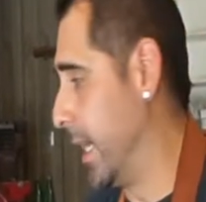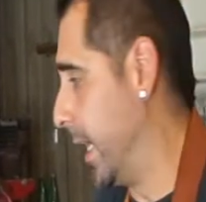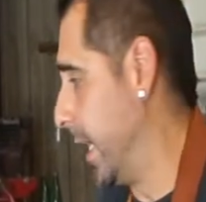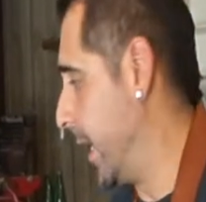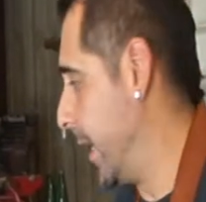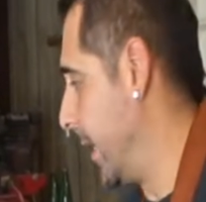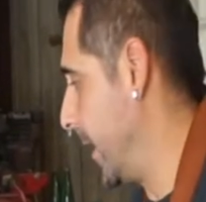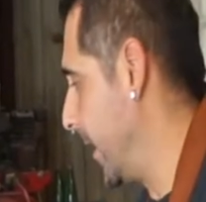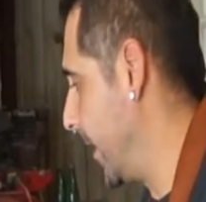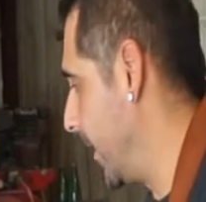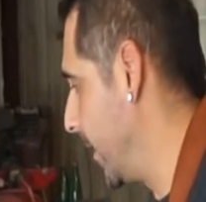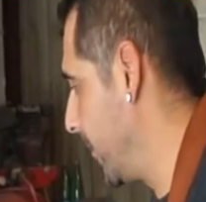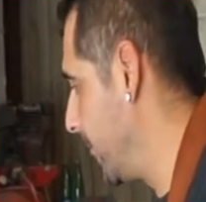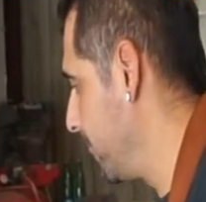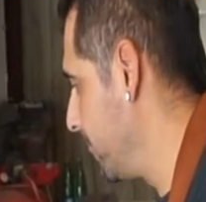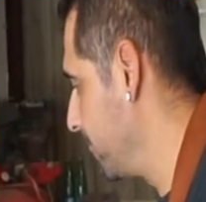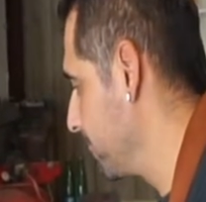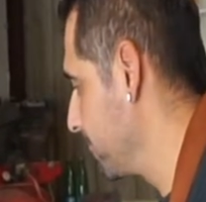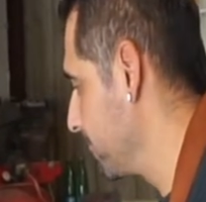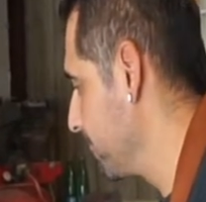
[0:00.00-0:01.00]

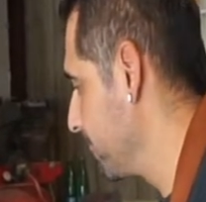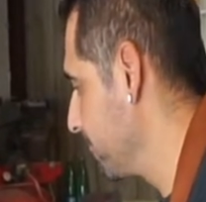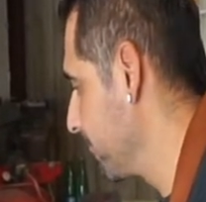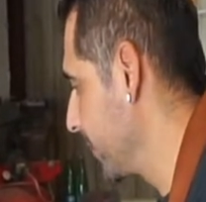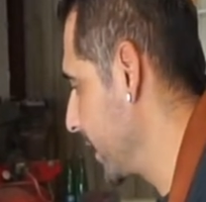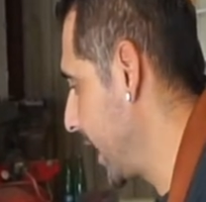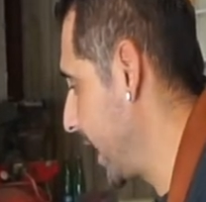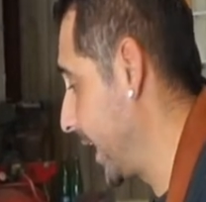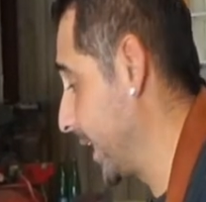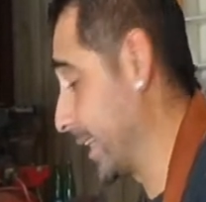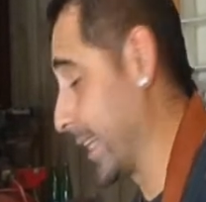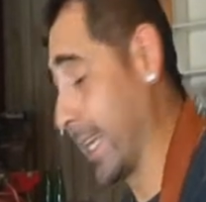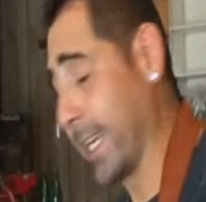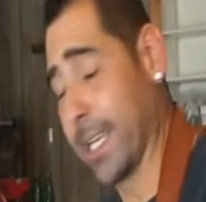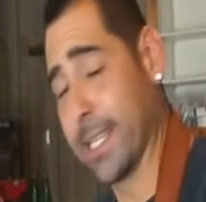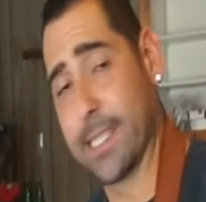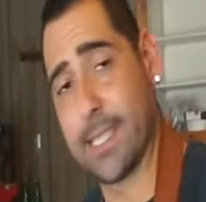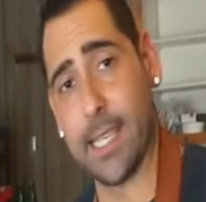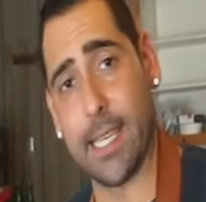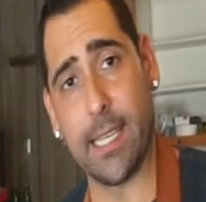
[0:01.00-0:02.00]
Um, and like I
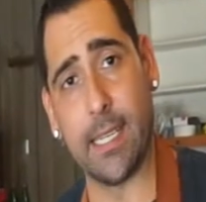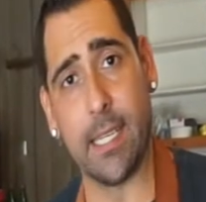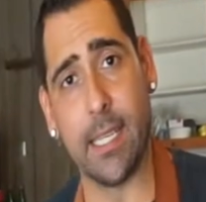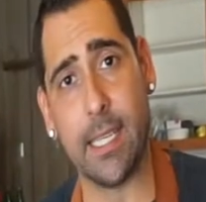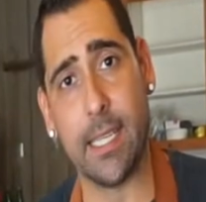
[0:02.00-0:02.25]
said,